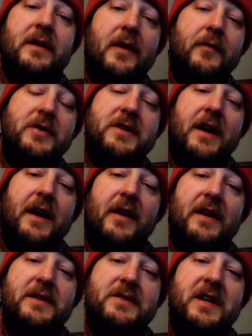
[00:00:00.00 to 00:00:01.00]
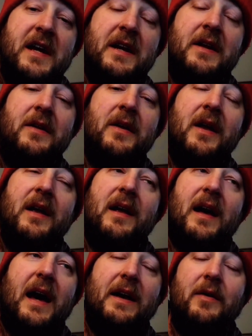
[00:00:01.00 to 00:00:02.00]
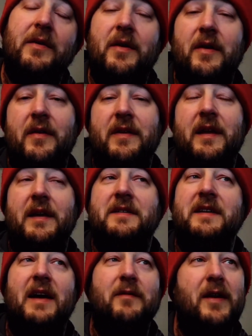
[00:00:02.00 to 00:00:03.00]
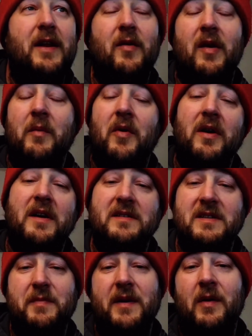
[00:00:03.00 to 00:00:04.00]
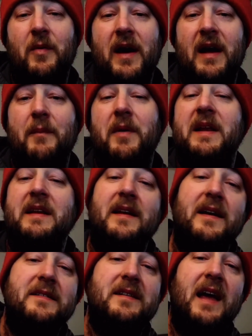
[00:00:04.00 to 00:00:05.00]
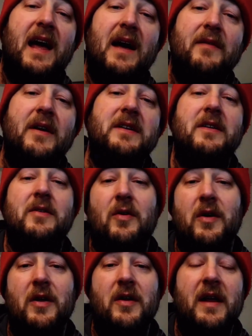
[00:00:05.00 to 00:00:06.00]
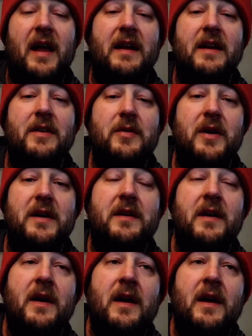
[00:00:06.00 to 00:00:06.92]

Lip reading: If you check out his channel, I don't know the exact video anymore because it's been a while, but he does have a tutorial on how to do it.